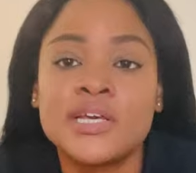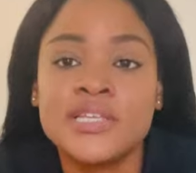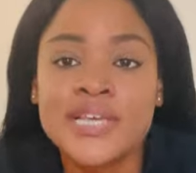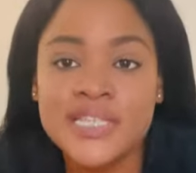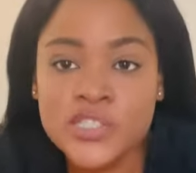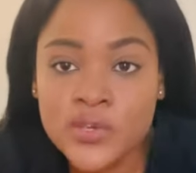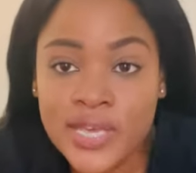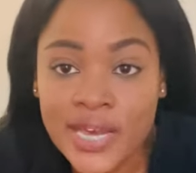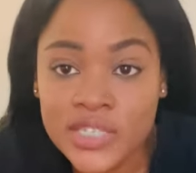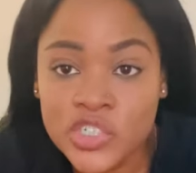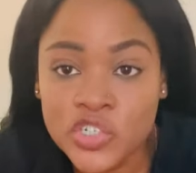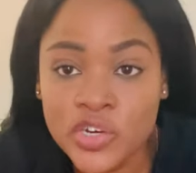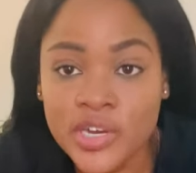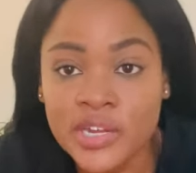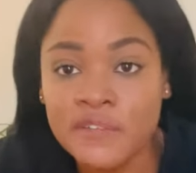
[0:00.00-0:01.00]
Yes, you can
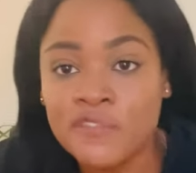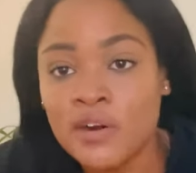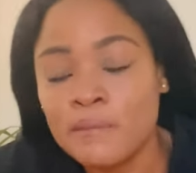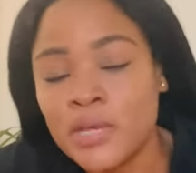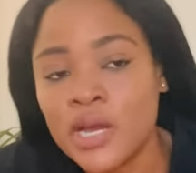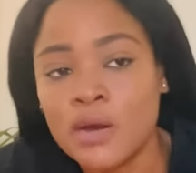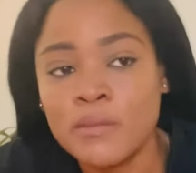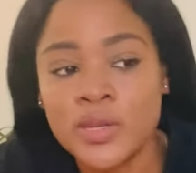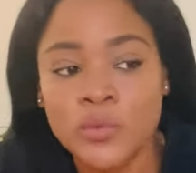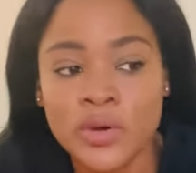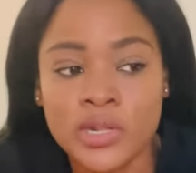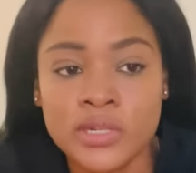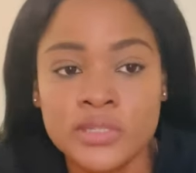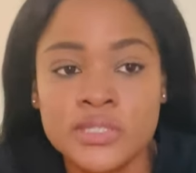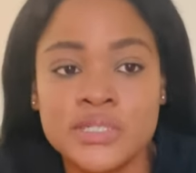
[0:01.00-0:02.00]
join from the
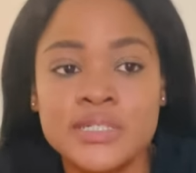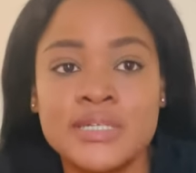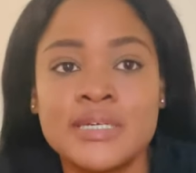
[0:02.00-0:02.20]
Commonwealth.